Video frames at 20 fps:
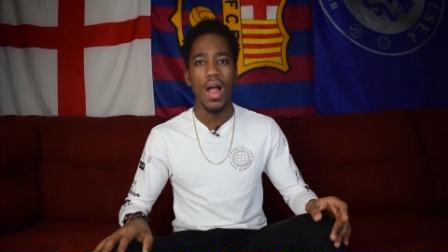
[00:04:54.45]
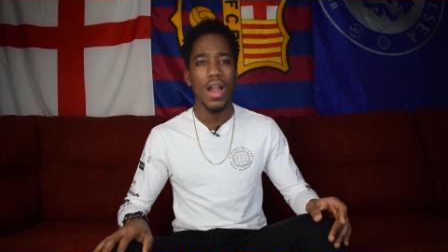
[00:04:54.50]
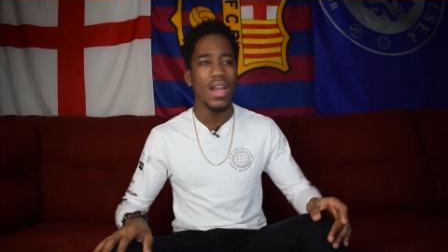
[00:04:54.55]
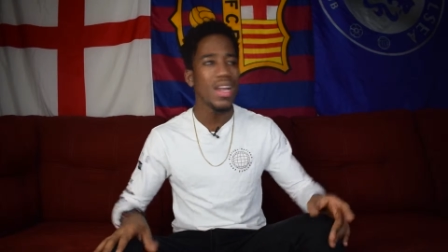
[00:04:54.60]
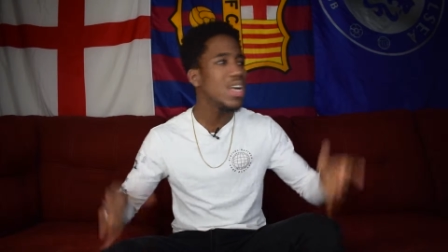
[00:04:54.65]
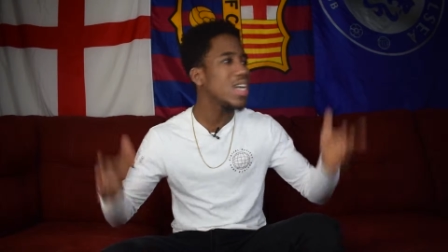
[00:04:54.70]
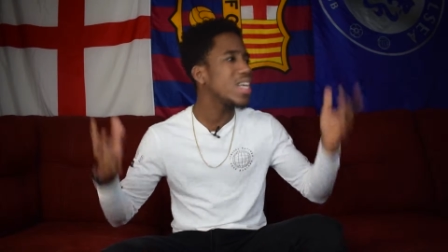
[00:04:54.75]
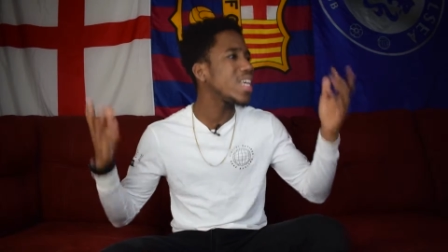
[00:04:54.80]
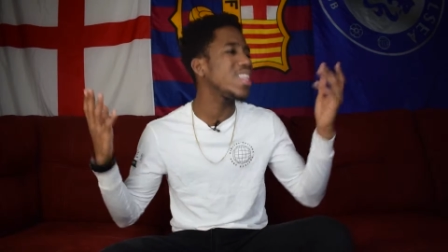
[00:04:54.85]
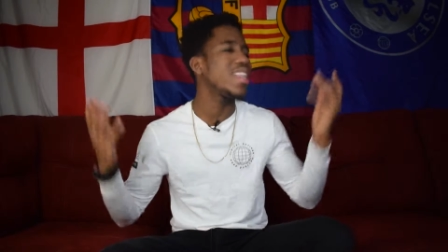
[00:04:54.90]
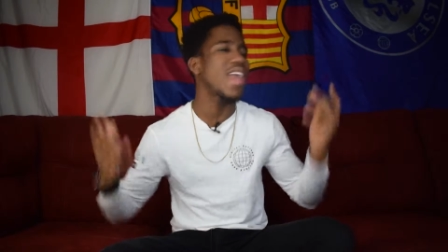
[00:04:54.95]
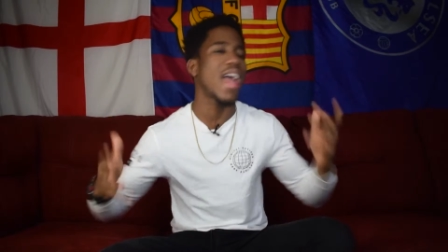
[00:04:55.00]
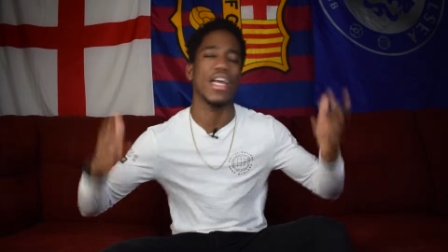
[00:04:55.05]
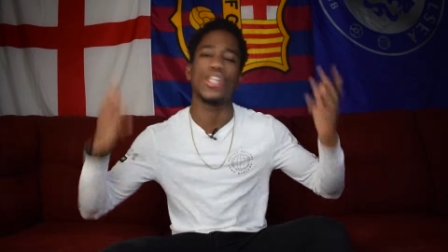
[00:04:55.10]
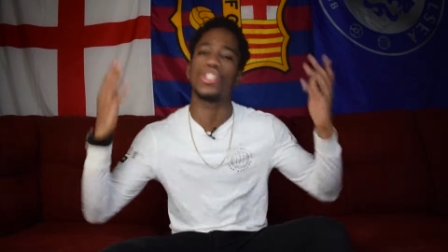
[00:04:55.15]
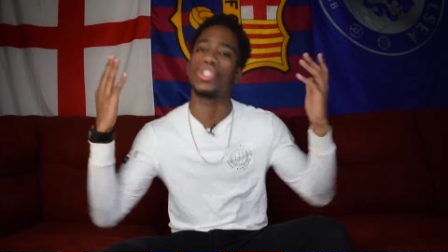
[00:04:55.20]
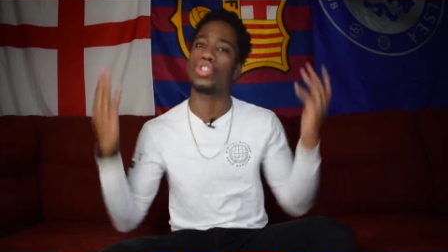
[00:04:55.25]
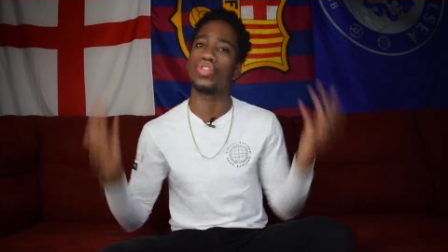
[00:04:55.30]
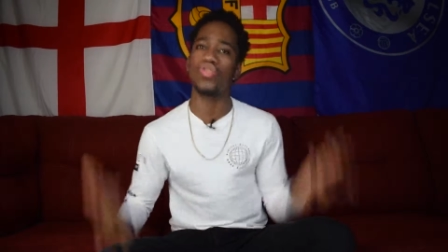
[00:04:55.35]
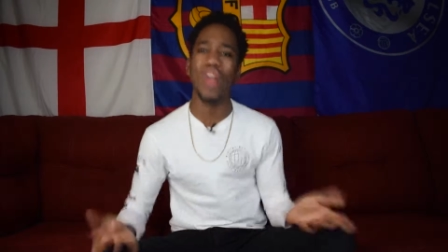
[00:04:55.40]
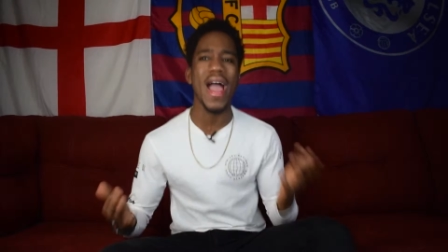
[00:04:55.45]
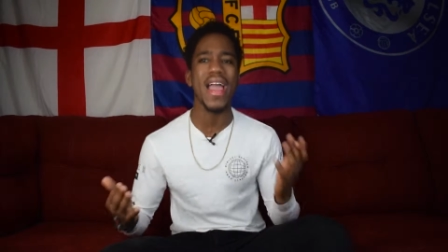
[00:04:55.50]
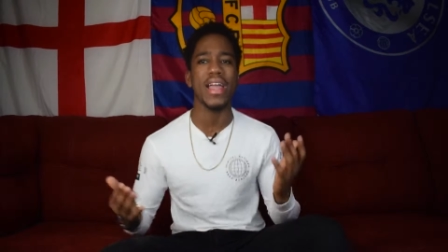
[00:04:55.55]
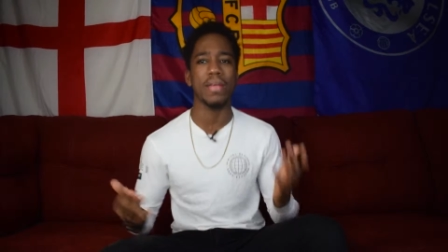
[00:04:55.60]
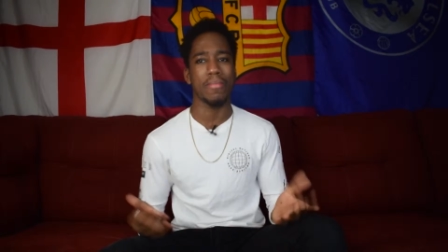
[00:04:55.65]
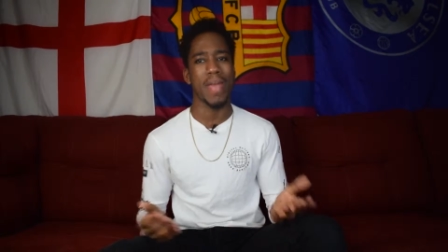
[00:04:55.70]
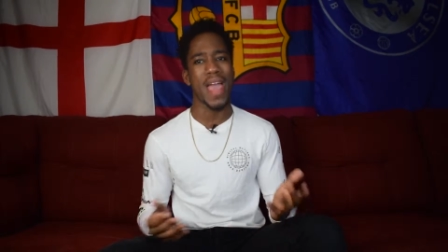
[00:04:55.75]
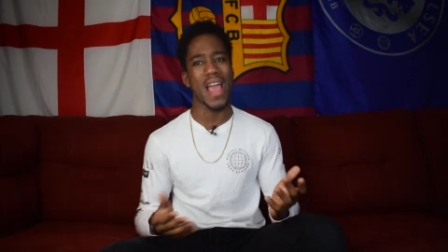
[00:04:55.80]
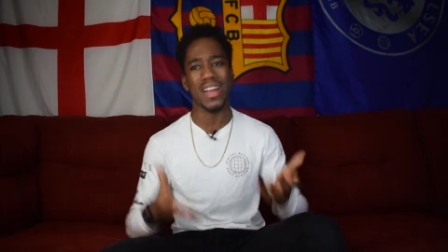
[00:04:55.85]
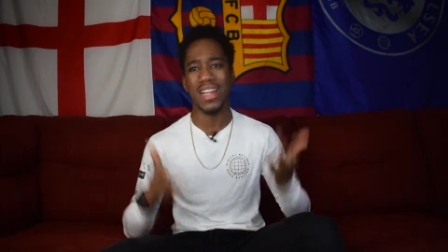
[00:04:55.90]
Look at that strike,
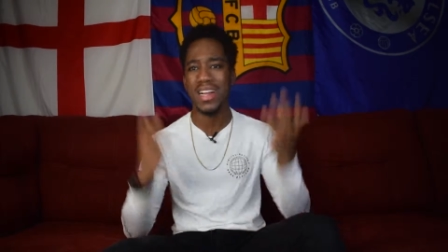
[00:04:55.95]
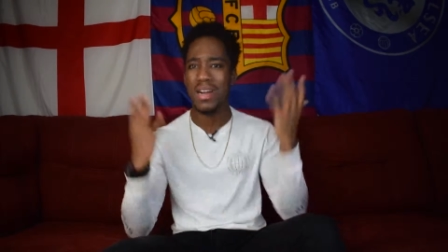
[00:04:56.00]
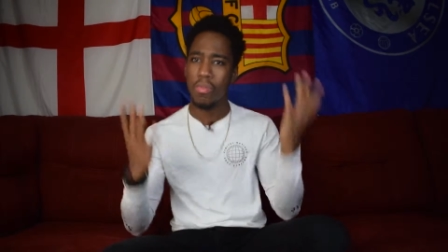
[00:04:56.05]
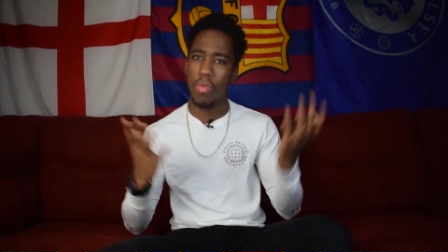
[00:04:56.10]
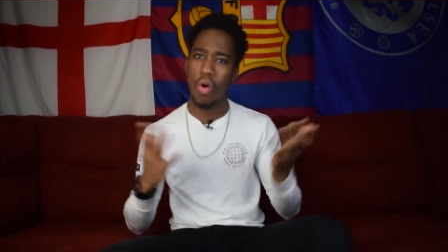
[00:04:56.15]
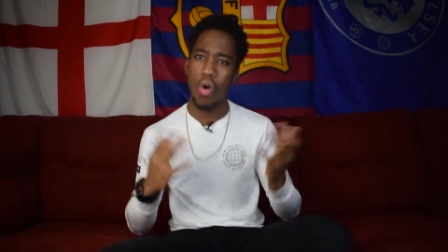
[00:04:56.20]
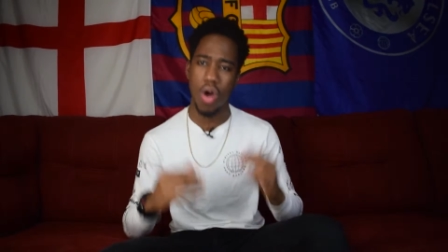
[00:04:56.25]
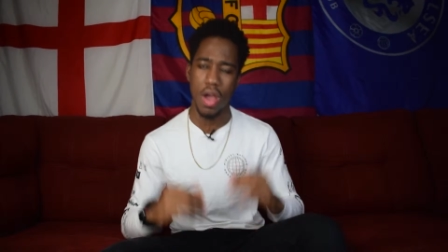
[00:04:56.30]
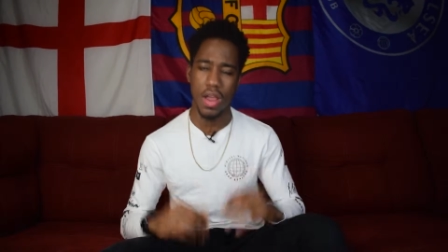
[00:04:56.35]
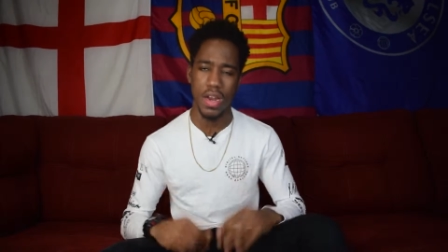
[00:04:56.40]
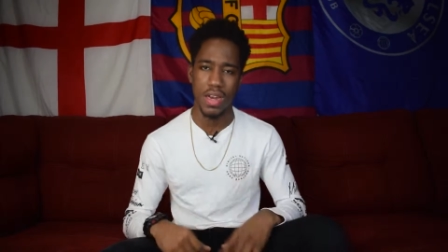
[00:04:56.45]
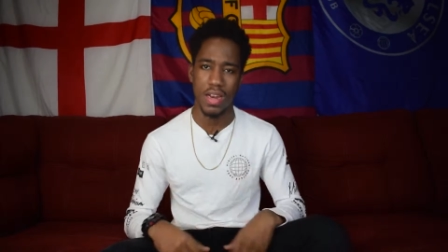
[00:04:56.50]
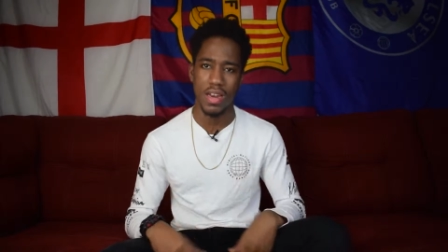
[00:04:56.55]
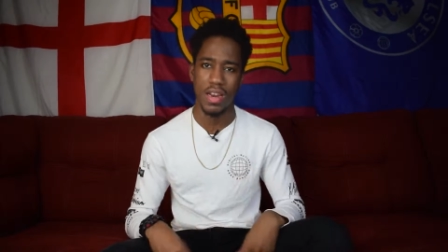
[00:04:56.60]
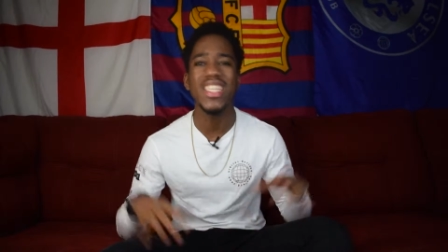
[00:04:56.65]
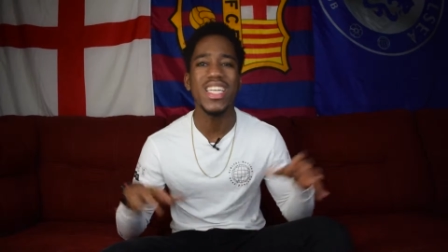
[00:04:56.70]
man. Come on.